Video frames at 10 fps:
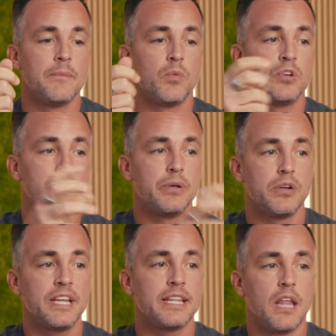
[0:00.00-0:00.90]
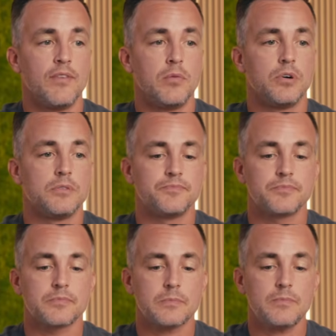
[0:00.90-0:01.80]
When you're building in Lovable,
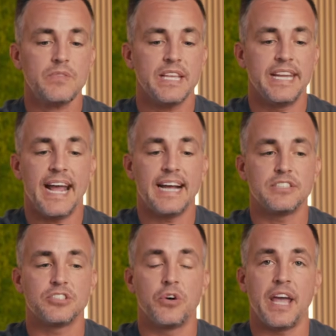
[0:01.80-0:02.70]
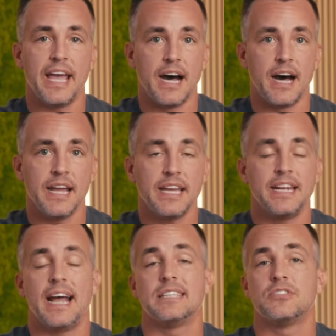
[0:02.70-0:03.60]
it has its own AI
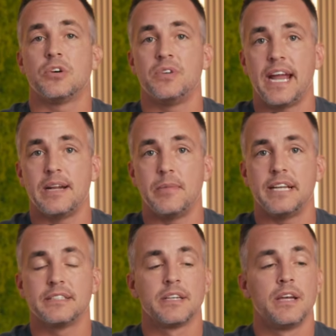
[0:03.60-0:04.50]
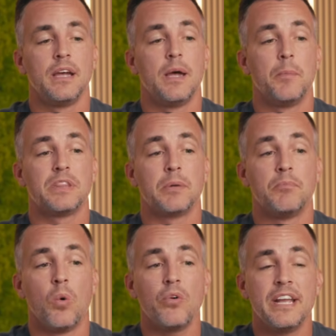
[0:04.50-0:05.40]
and it has its own database. But the
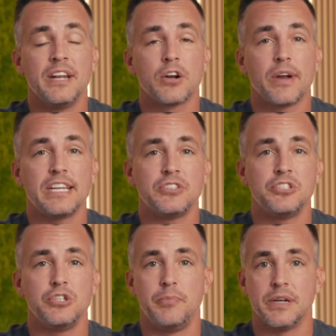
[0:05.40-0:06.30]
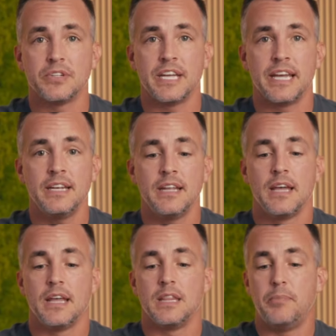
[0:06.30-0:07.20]
more integrations you build in,
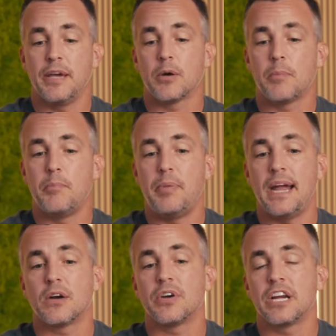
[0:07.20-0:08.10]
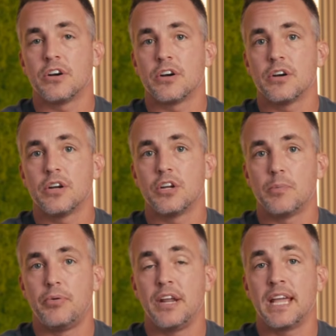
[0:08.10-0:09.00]
the bigger barrier you're
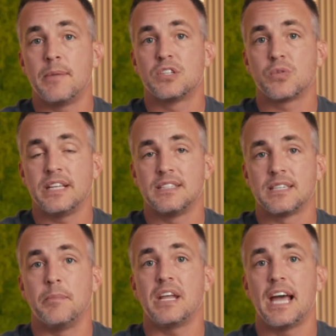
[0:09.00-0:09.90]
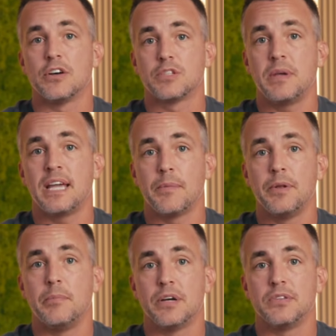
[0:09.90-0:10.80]
putting in between somebody else being able
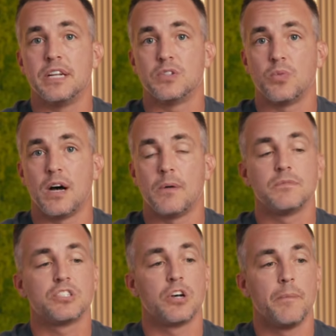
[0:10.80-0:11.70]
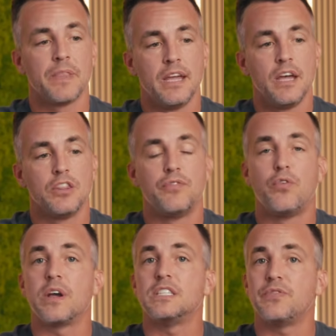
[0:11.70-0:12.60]
to build it as well. So the
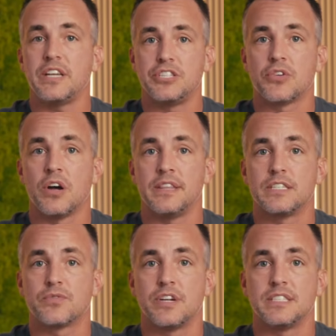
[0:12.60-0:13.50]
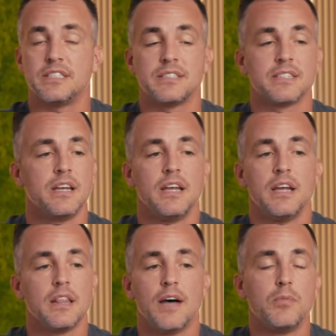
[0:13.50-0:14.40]
voice feature on this, for instance,
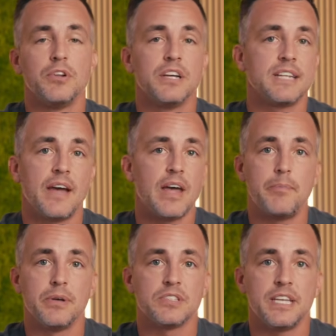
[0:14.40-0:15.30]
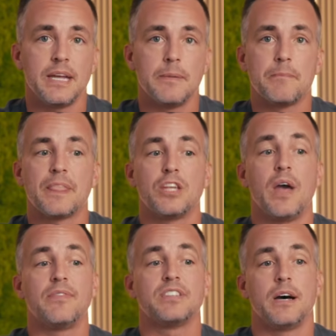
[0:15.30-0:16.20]
Lovable doesn't have that built in. You
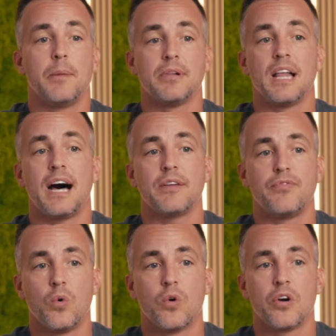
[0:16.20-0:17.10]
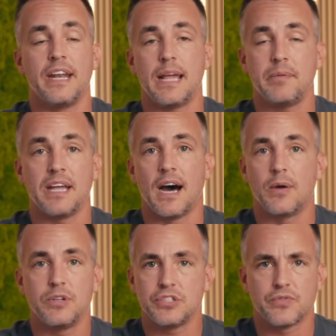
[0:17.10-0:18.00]
have to apply for an API,
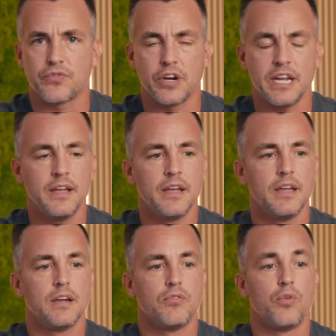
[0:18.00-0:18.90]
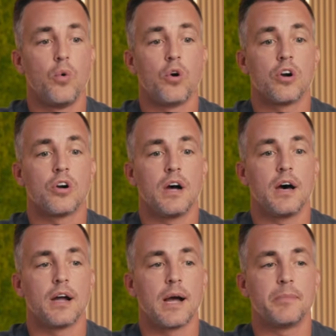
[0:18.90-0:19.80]
which is free, for
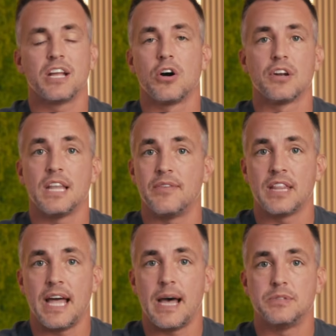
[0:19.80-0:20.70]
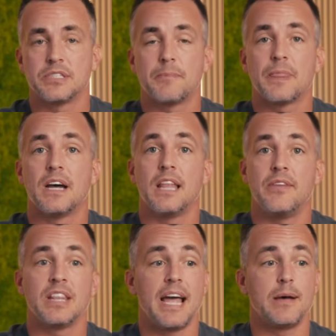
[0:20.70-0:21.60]
a company called 11 Labs.
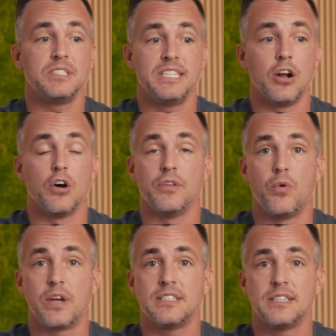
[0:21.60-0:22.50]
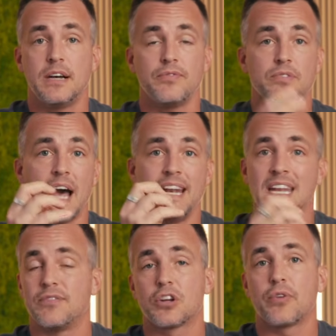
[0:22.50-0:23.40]
11 Labs did all the voice stuff. I didn't
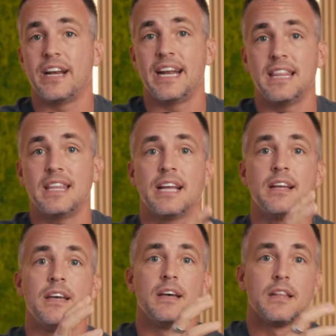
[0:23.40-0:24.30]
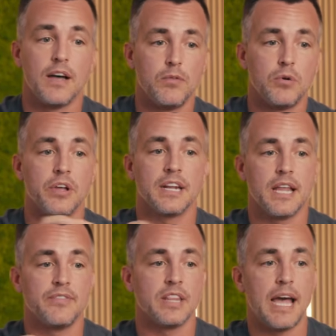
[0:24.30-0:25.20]
have to create anything. Lovable and
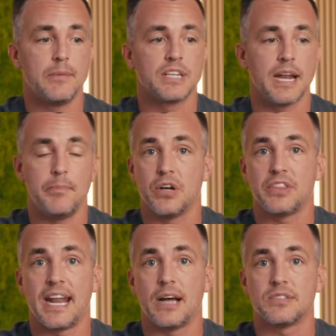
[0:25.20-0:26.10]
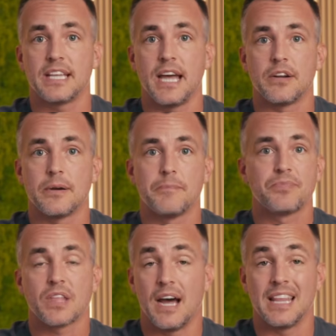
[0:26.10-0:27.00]
11 Labs kind of built that out together.
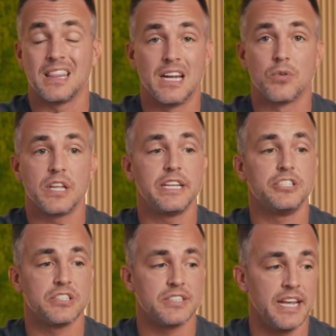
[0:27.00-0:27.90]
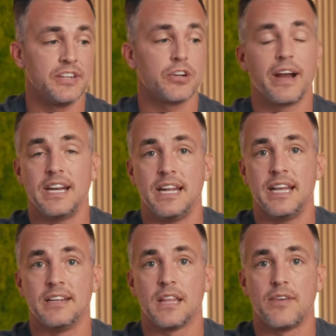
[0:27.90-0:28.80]
I literally just integrated it
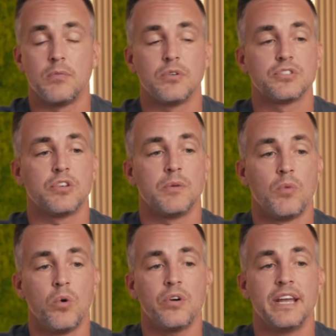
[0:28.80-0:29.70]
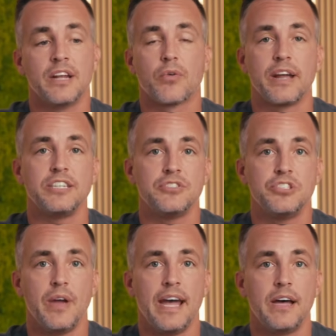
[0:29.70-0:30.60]
into Lovable. So the more integrations
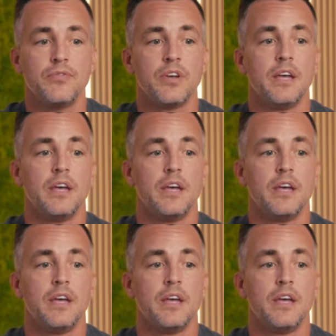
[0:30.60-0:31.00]
you have,